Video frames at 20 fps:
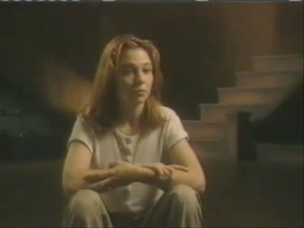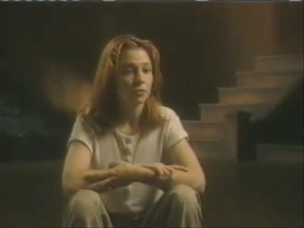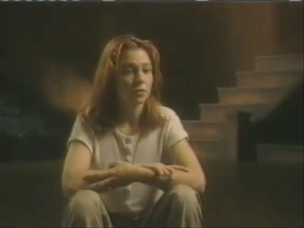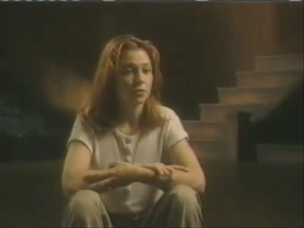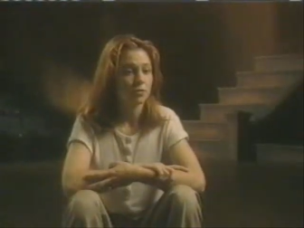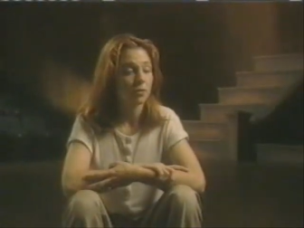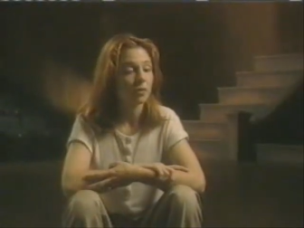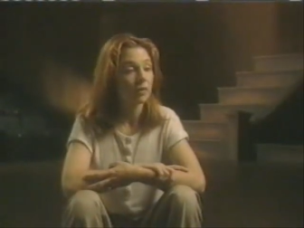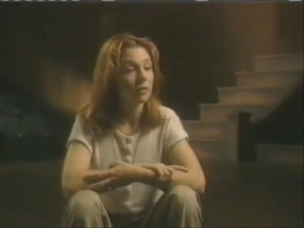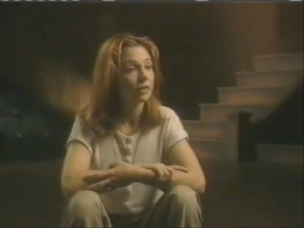
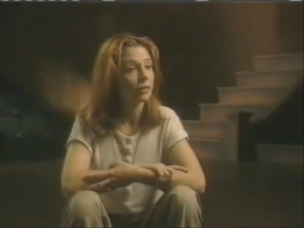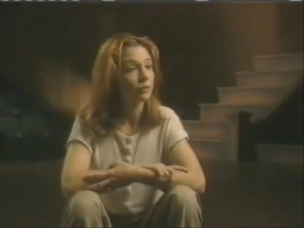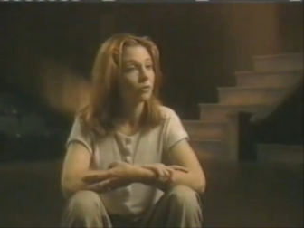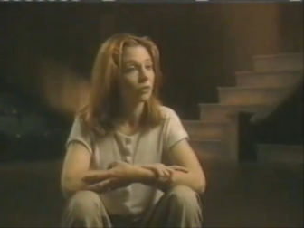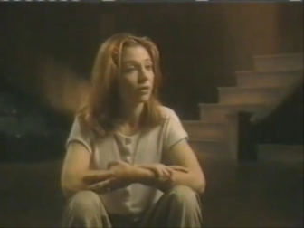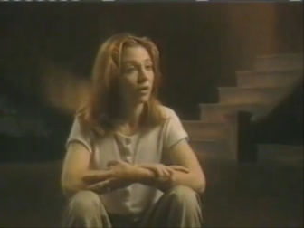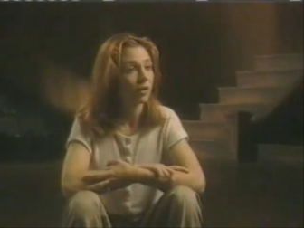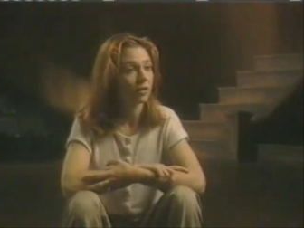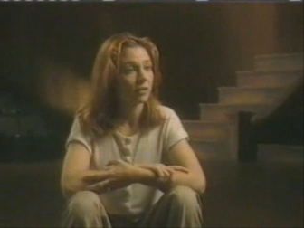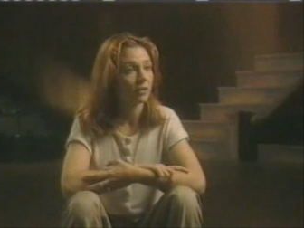was very
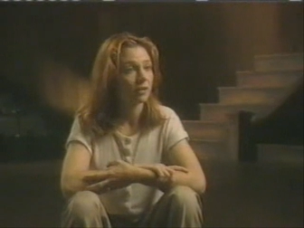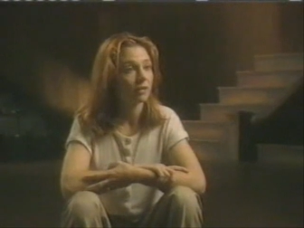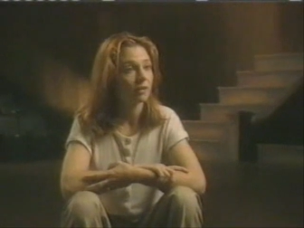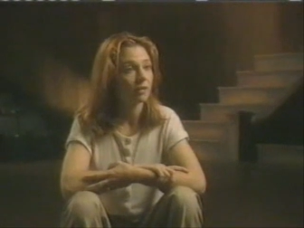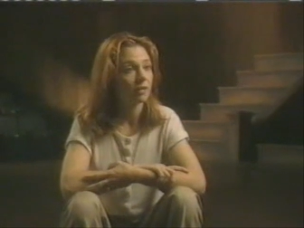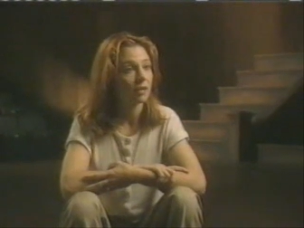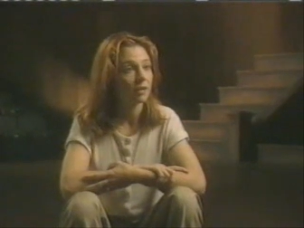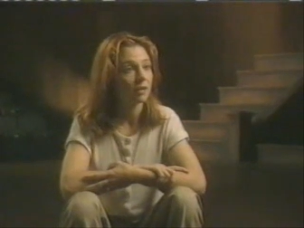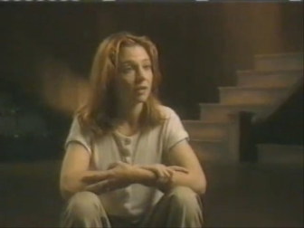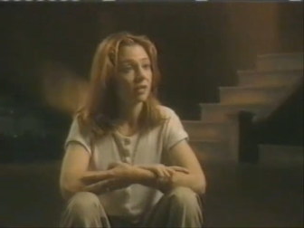liberated
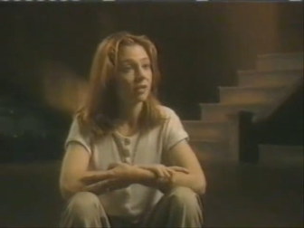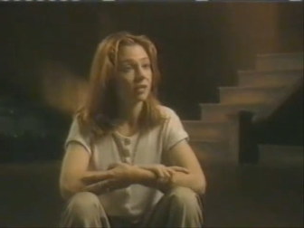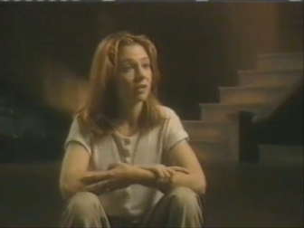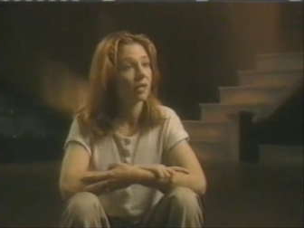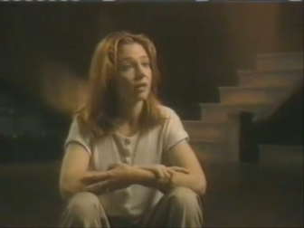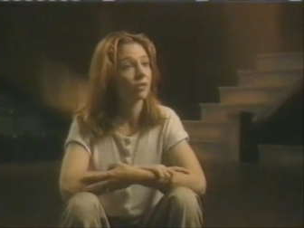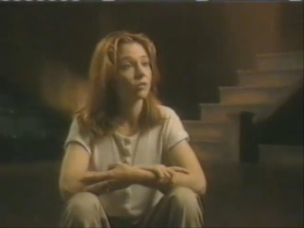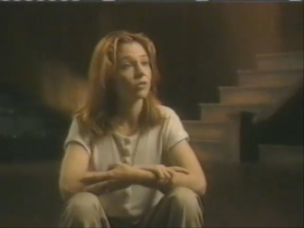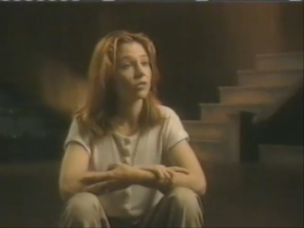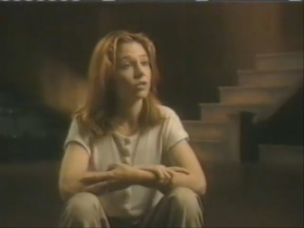and
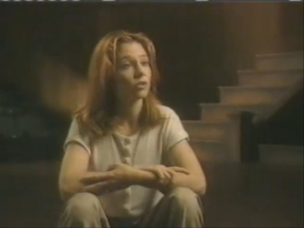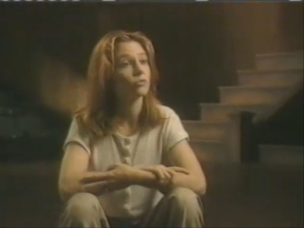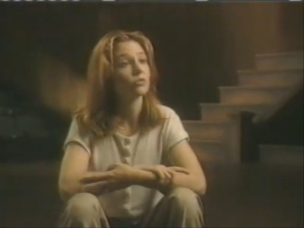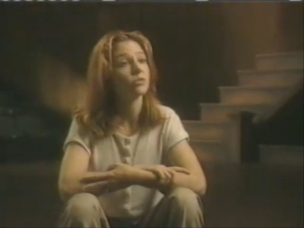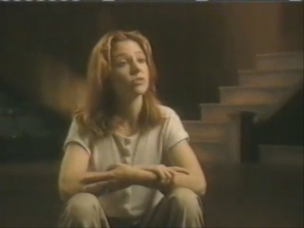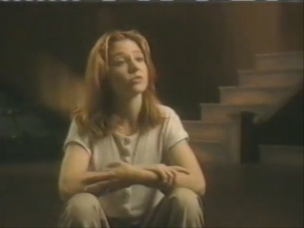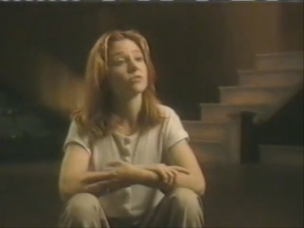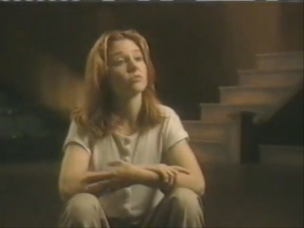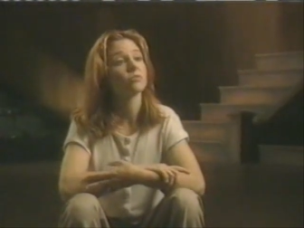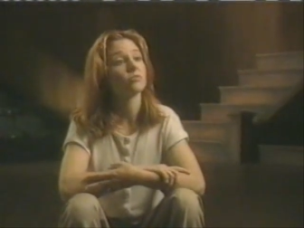yet she
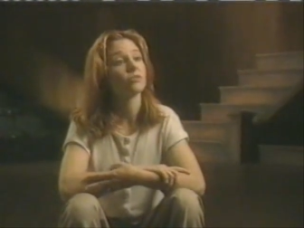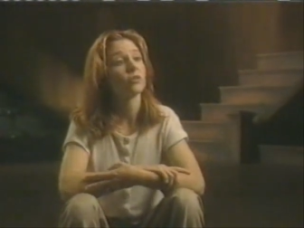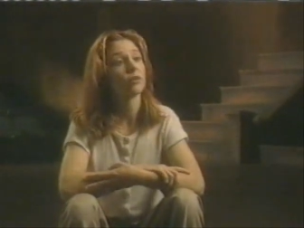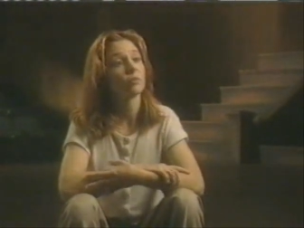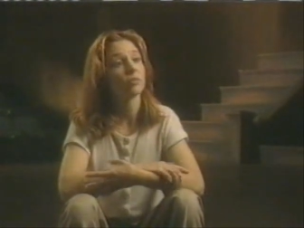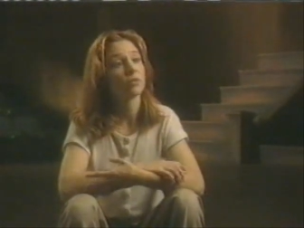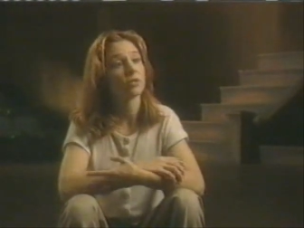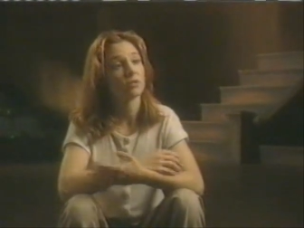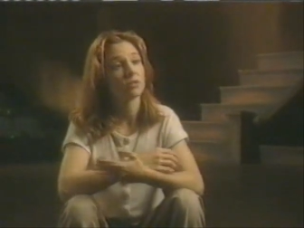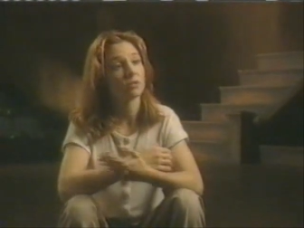was very
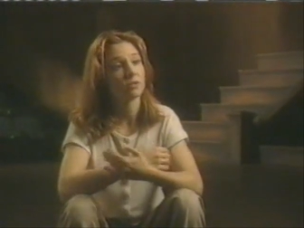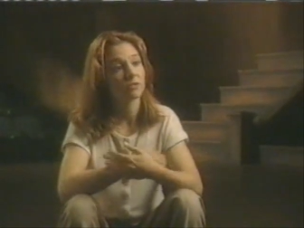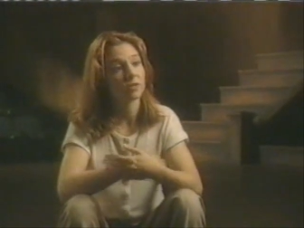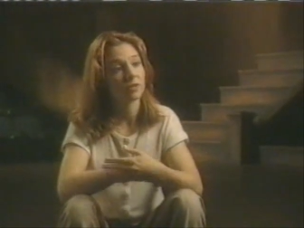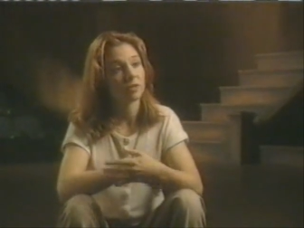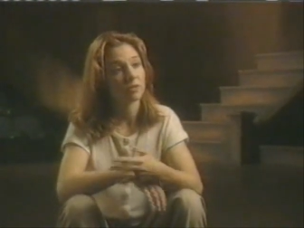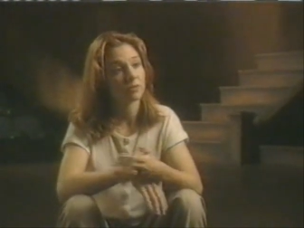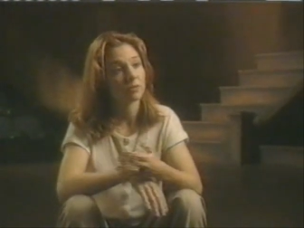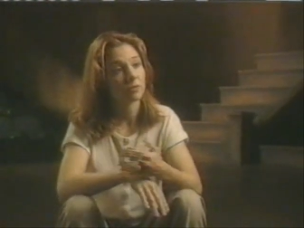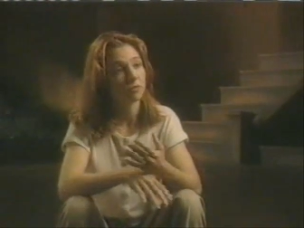much a
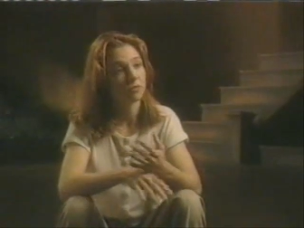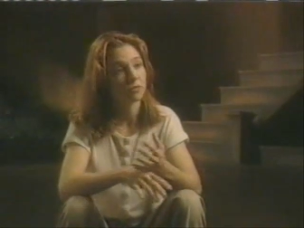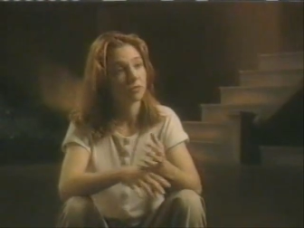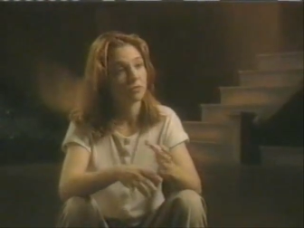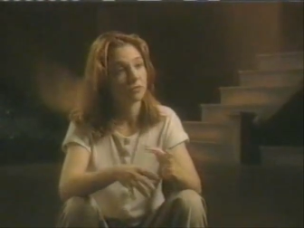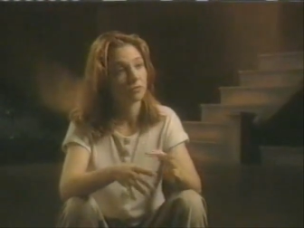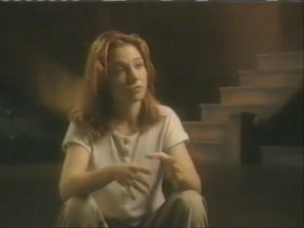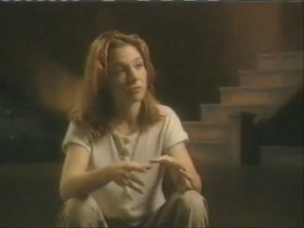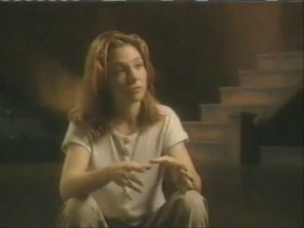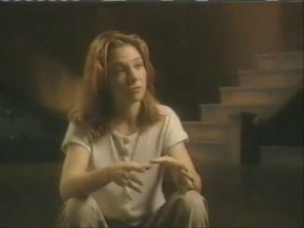victim of
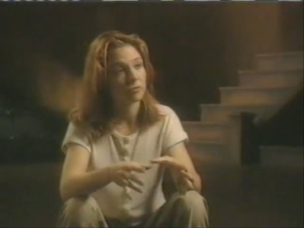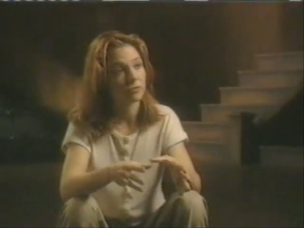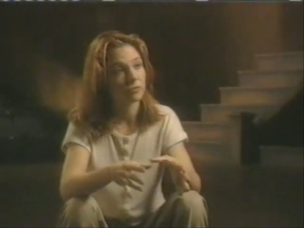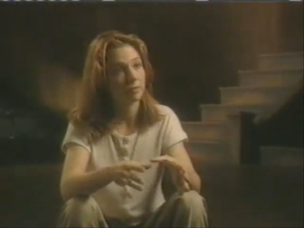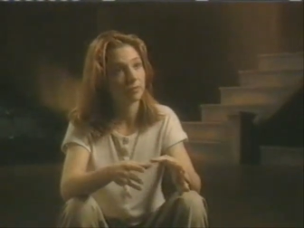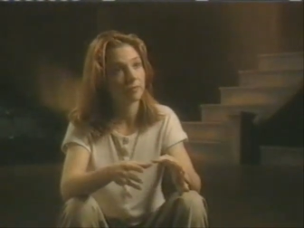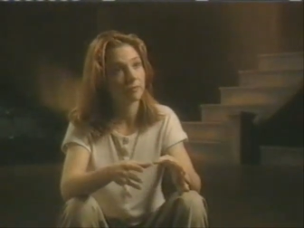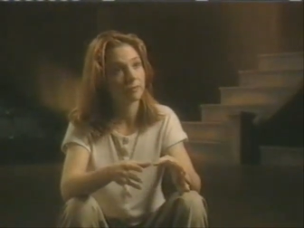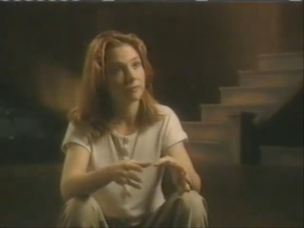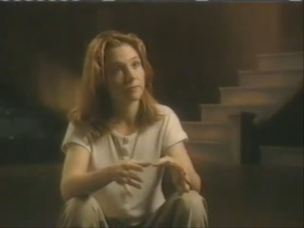
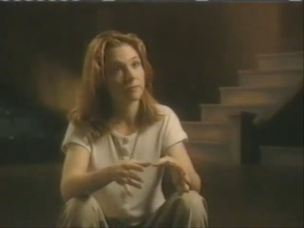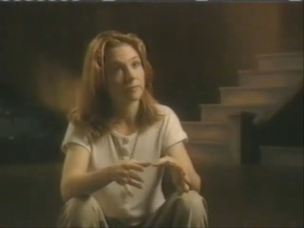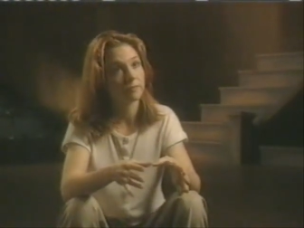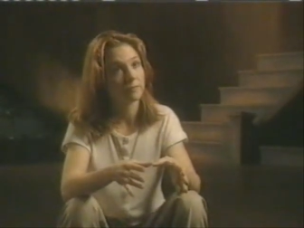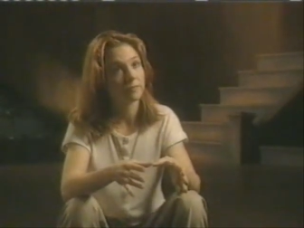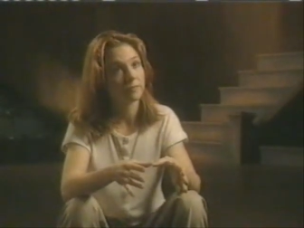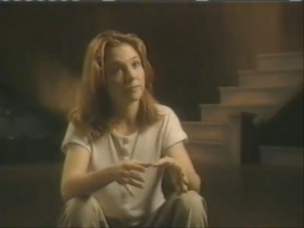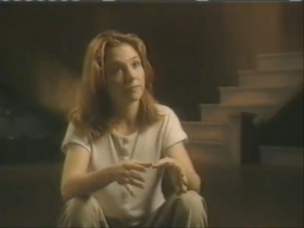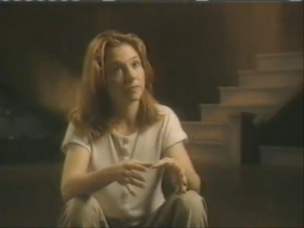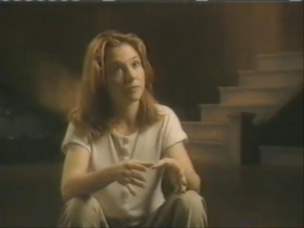
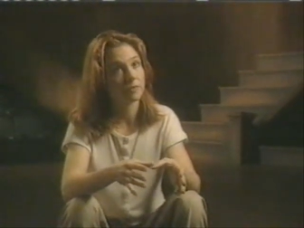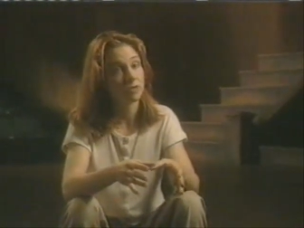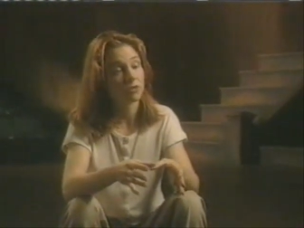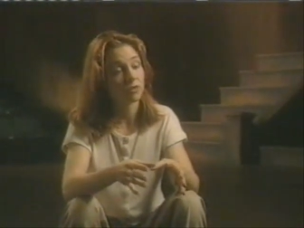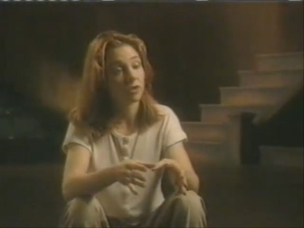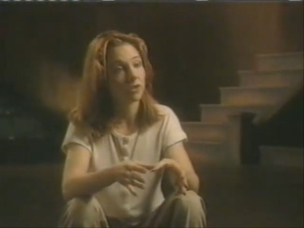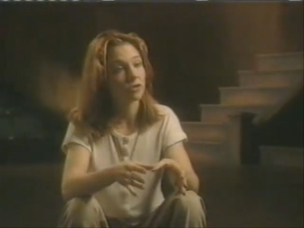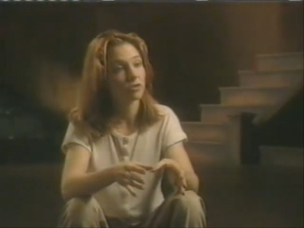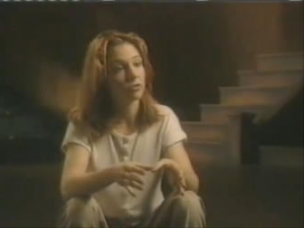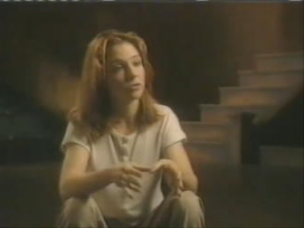the
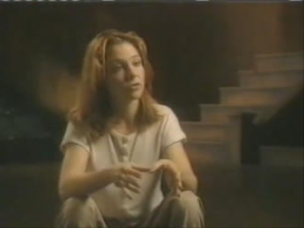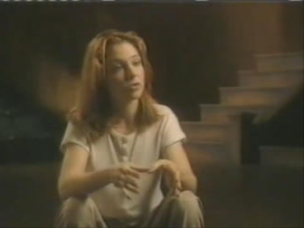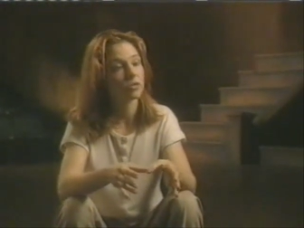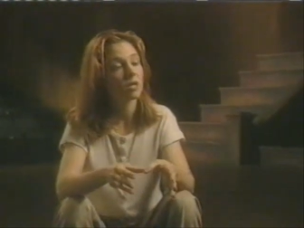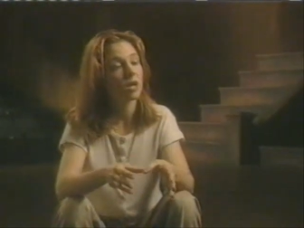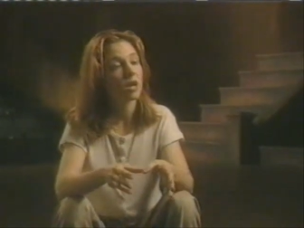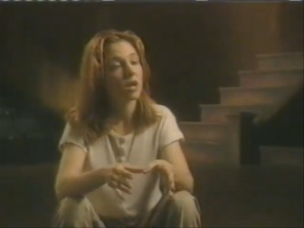structure of her